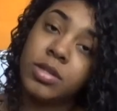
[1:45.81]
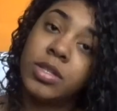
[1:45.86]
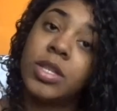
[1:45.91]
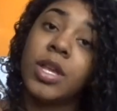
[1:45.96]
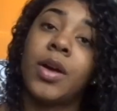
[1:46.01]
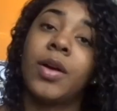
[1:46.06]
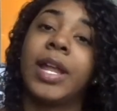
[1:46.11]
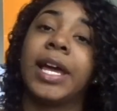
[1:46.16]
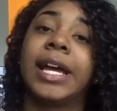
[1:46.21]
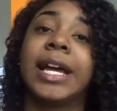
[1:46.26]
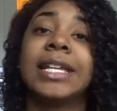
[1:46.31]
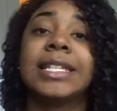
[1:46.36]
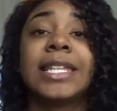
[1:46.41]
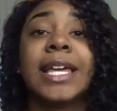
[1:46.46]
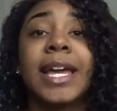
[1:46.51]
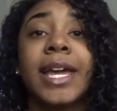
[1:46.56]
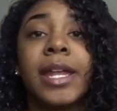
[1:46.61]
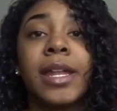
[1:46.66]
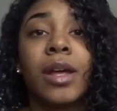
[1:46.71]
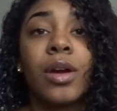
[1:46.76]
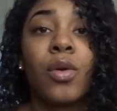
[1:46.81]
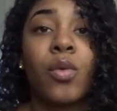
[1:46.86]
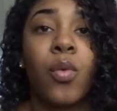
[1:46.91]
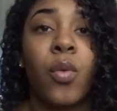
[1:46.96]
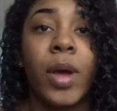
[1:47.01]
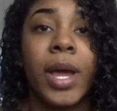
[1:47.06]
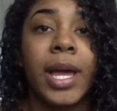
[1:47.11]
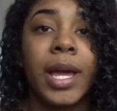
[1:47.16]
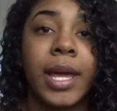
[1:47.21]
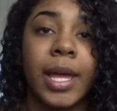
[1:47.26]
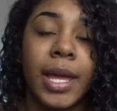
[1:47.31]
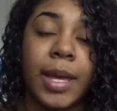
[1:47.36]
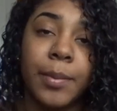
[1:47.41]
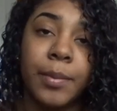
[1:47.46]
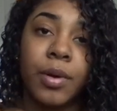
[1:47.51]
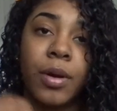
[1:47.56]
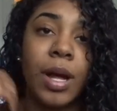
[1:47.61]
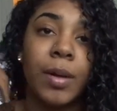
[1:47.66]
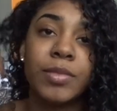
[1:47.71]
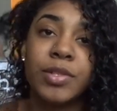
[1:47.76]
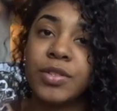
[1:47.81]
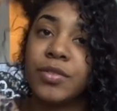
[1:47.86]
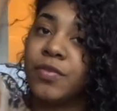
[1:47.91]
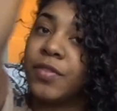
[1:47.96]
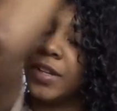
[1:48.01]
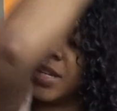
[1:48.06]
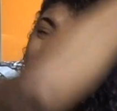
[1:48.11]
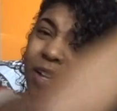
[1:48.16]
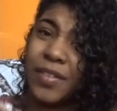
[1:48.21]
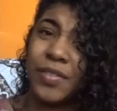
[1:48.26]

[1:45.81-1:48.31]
So like I said, quick impromptu video.